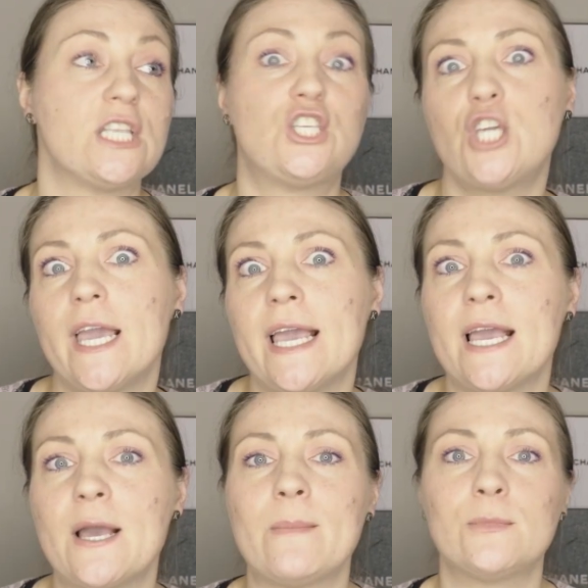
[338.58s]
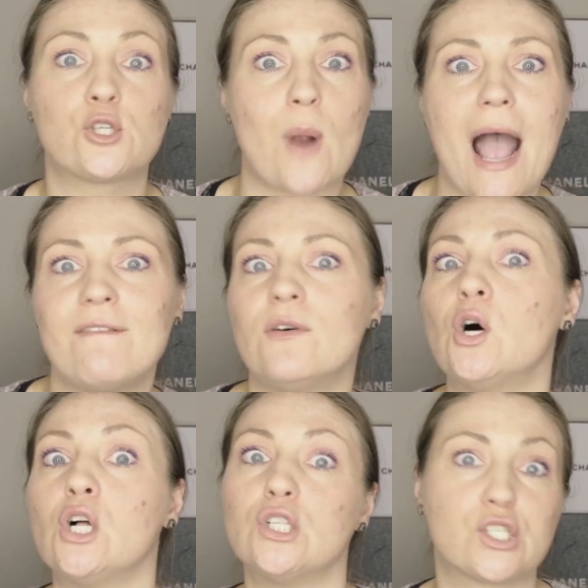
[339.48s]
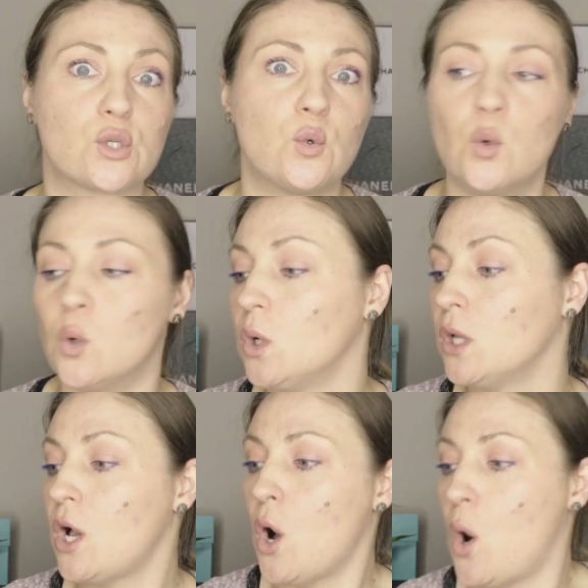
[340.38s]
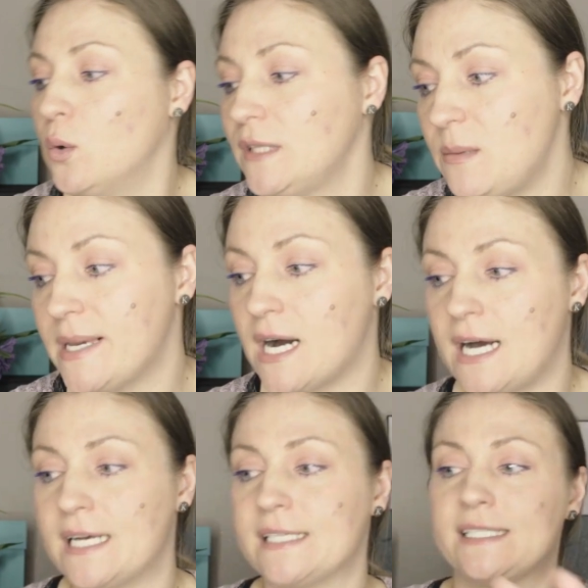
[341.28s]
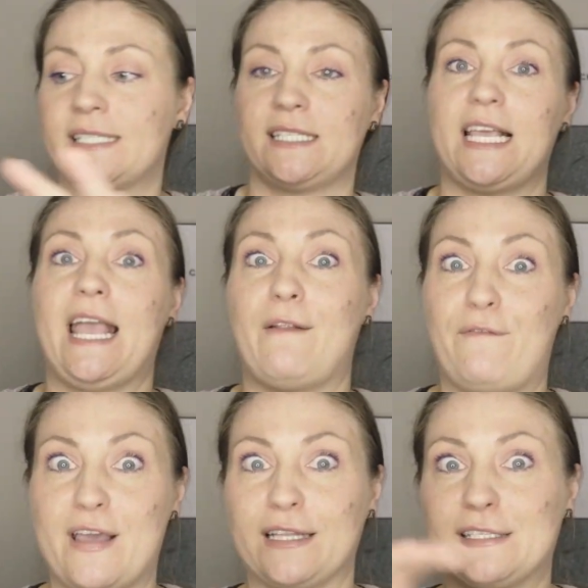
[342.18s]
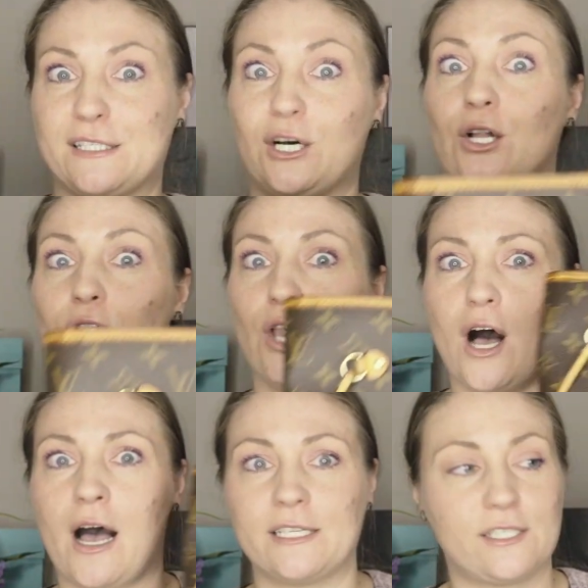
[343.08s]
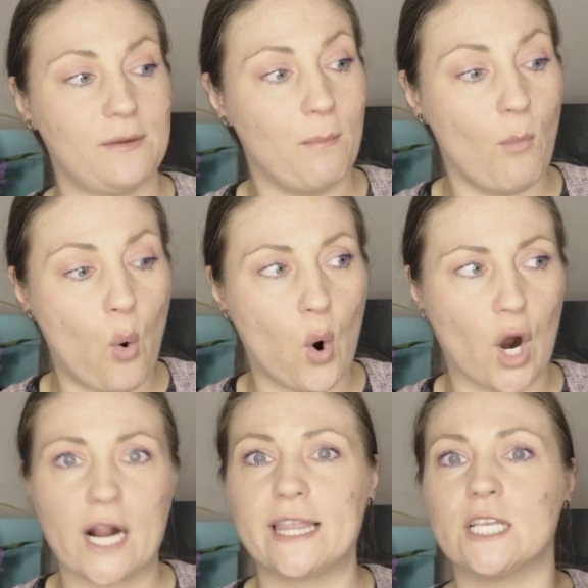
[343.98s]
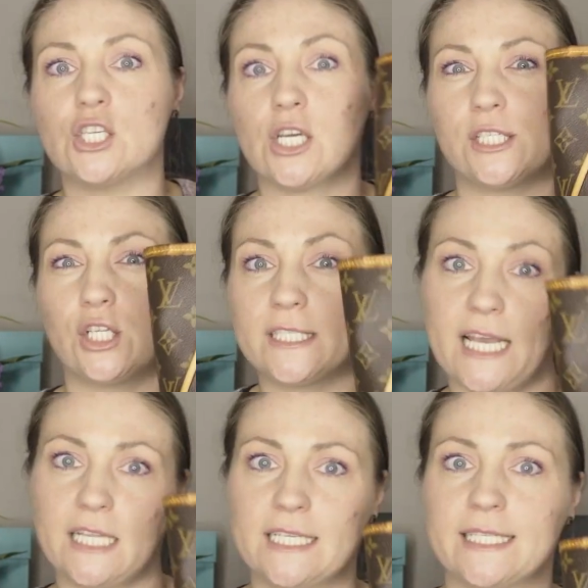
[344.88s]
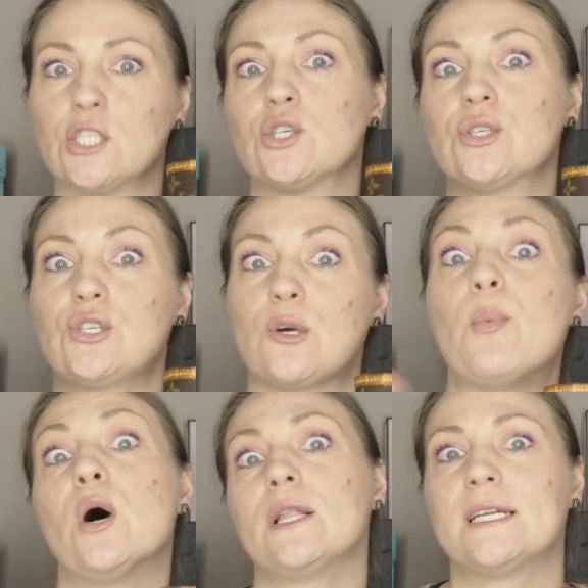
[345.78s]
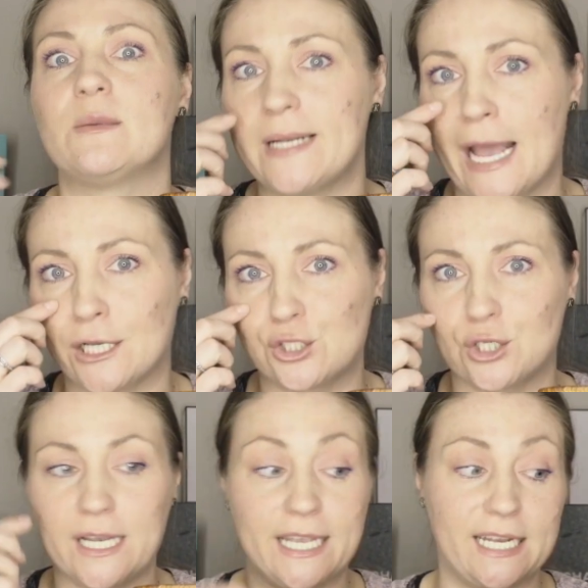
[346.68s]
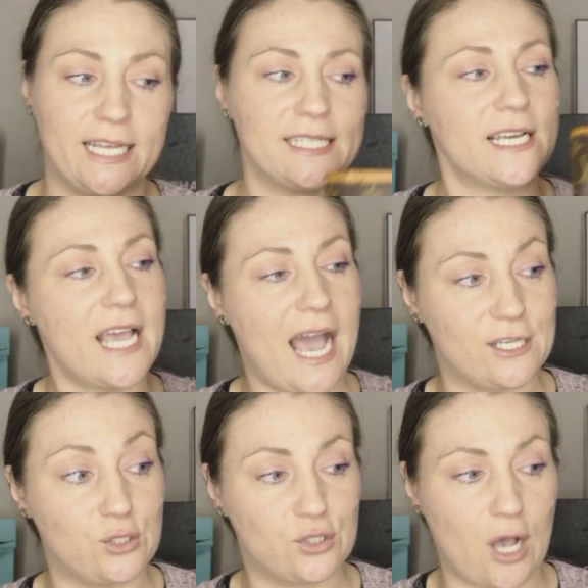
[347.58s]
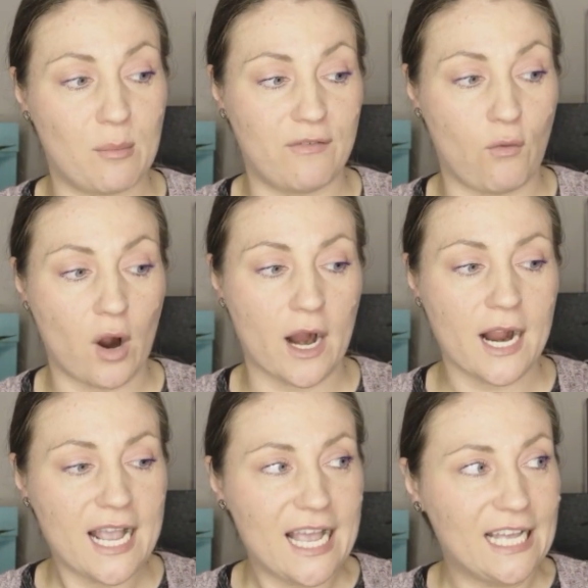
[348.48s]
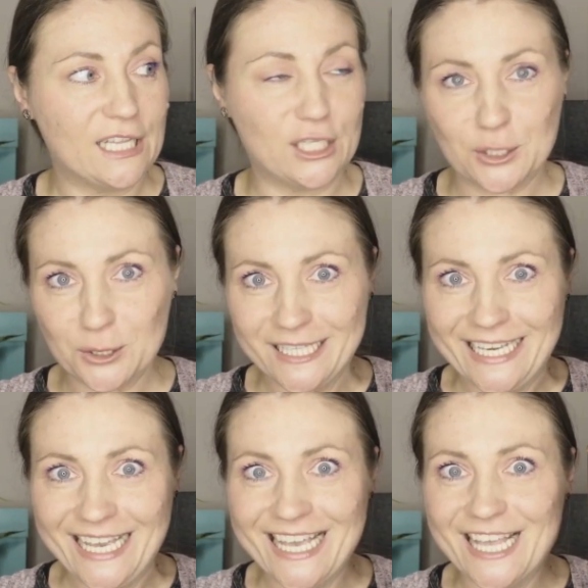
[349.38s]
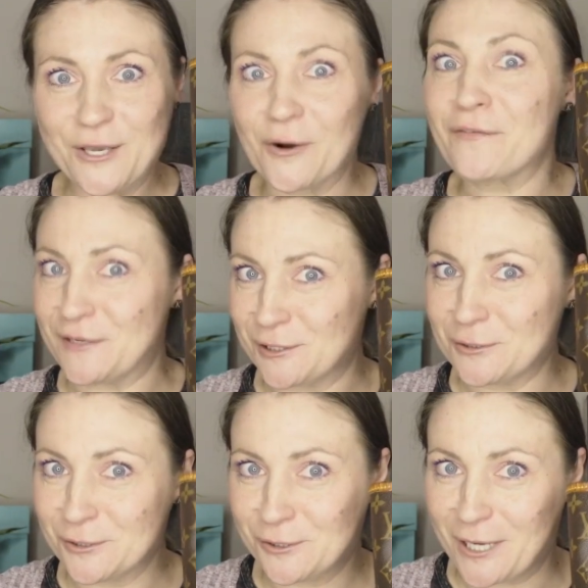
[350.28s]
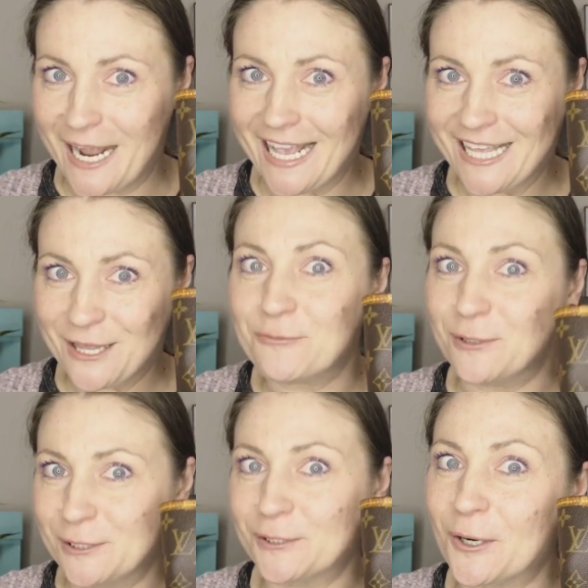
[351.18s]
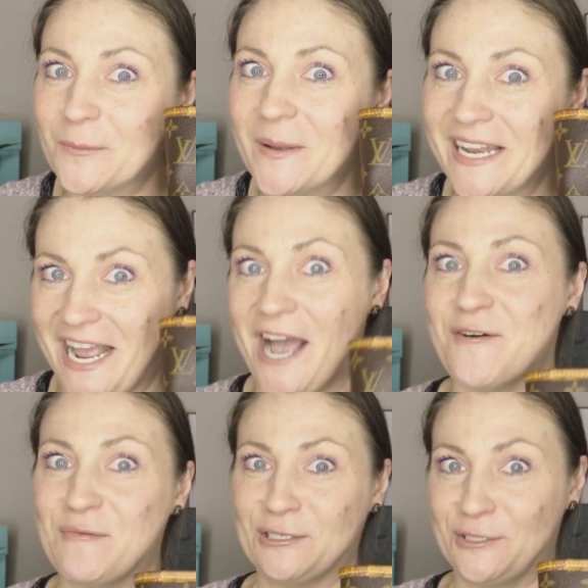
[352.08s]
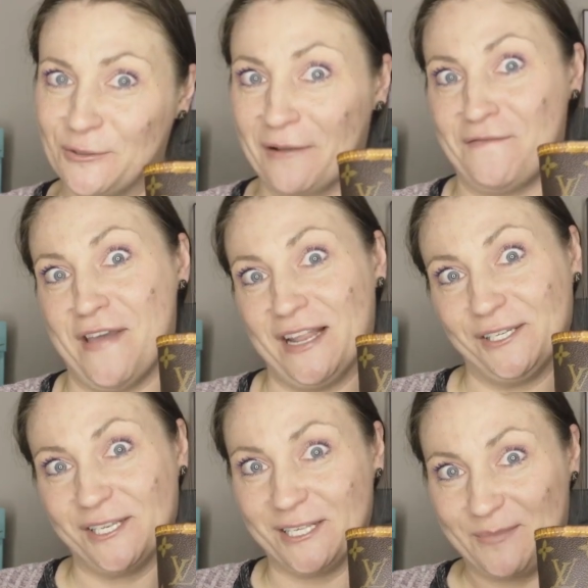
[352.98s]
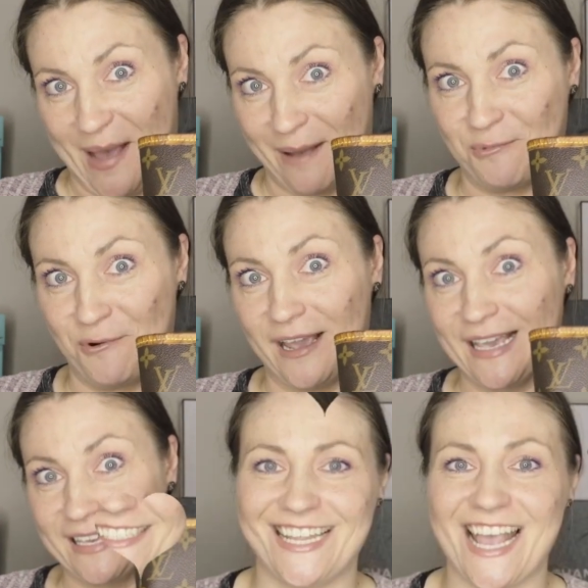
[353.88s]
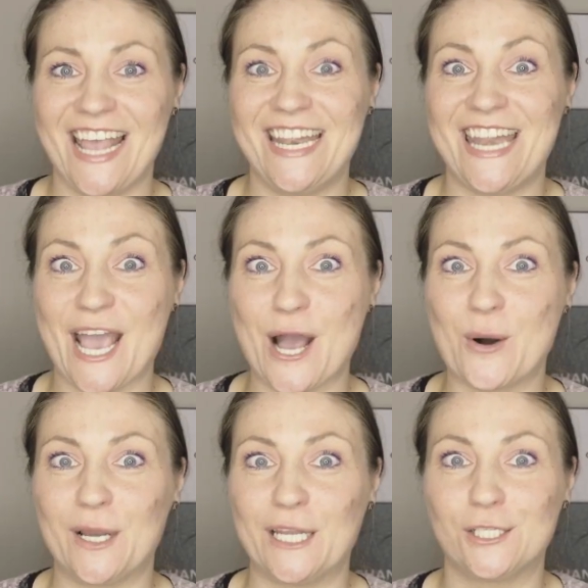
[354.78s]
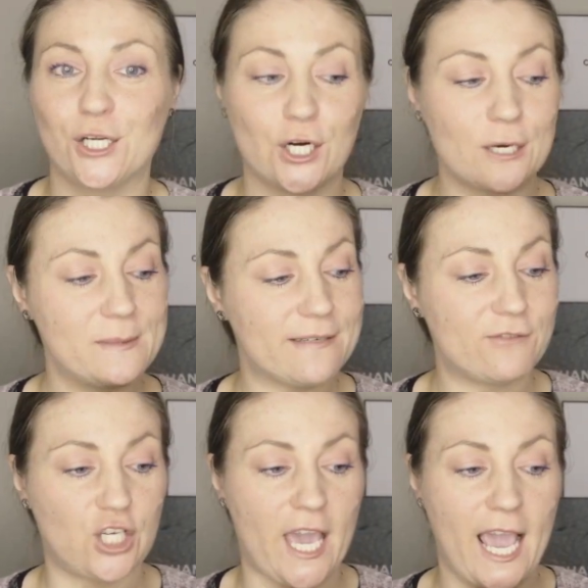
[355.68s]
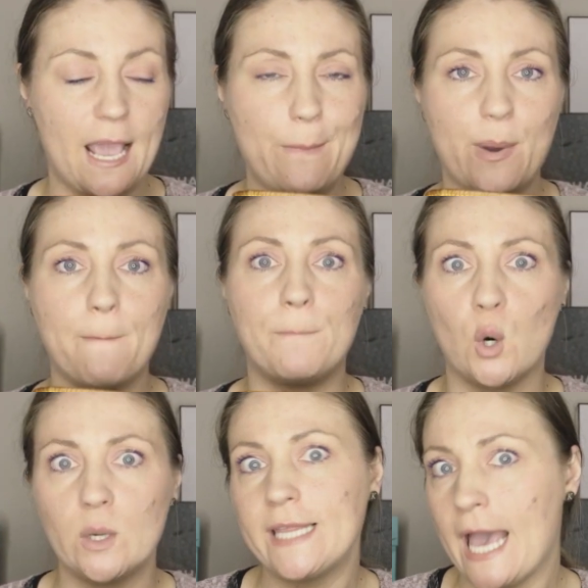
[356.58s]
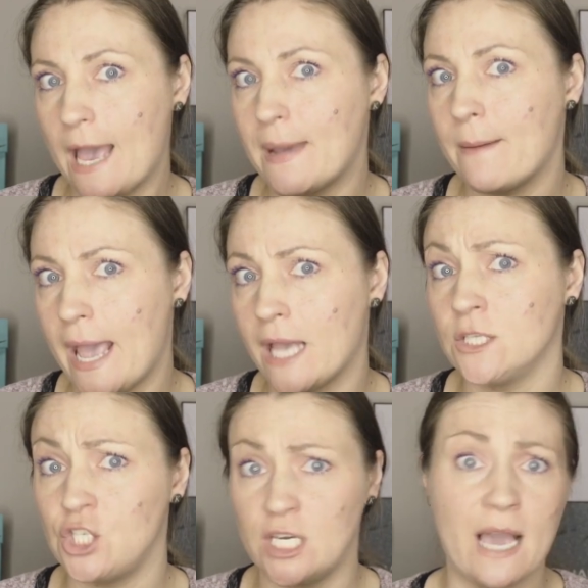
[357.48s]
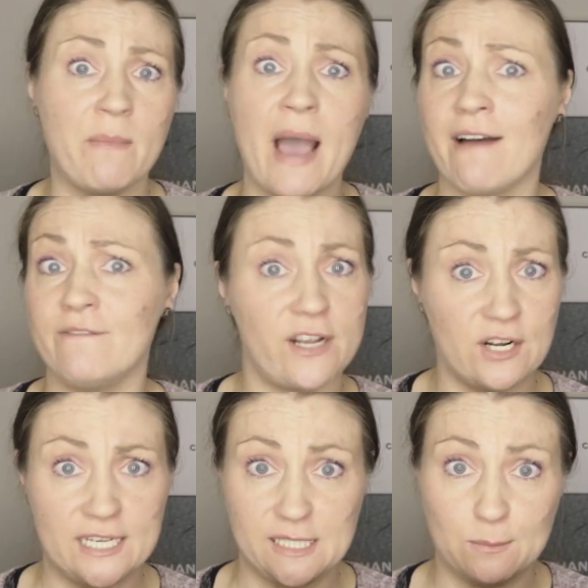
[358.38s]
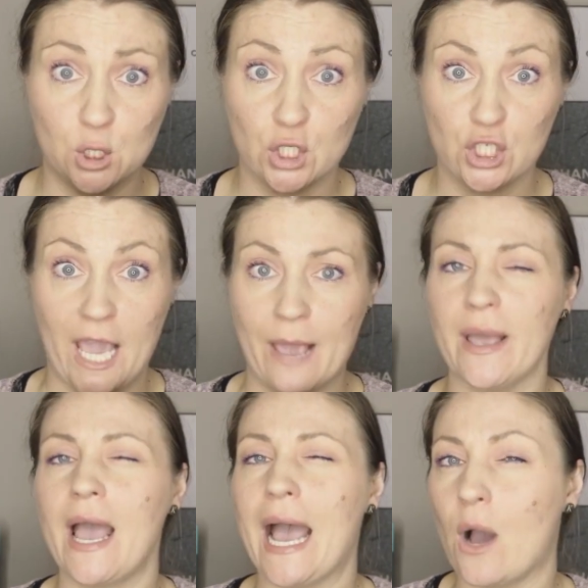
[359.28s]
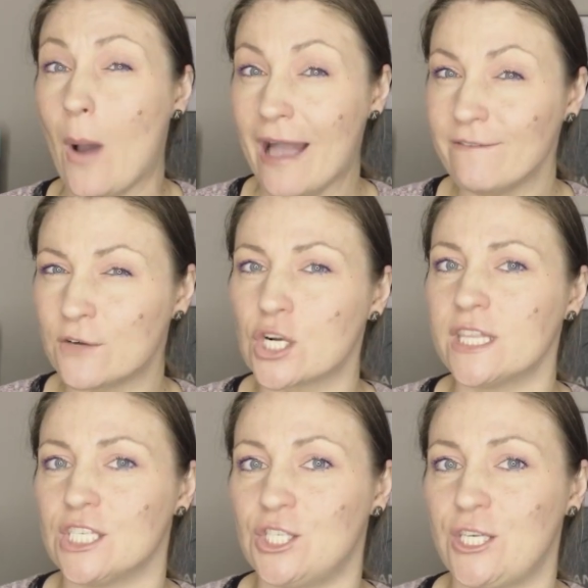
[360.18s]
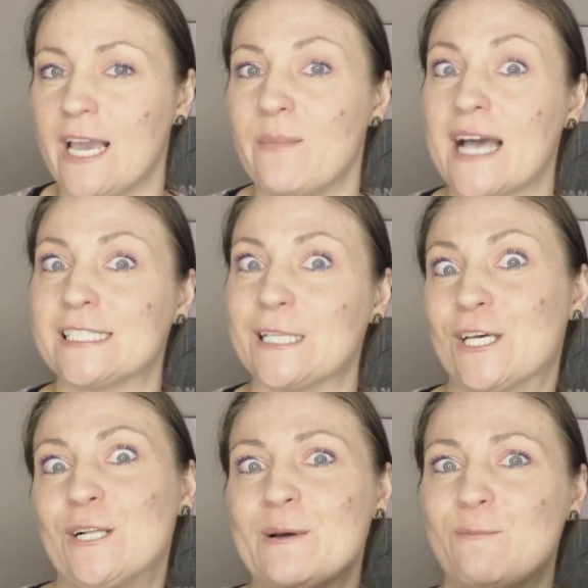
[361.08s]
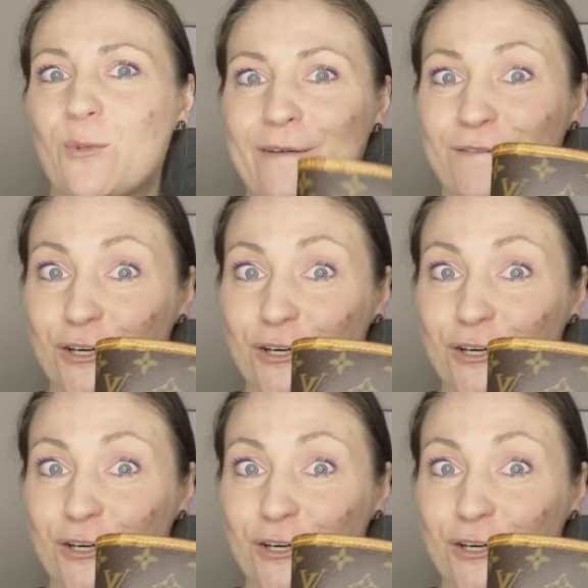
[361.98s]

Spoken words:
gym, travel, school, only because it fits a lot more than just your daily essentials. You can put a little bit extra in it, as you saw before. Literally, your physical strength will determine how much you can fit into this bad boy. Now, in terms of shape, both the MM and GM have very similar shape. However, the GM has a little bit more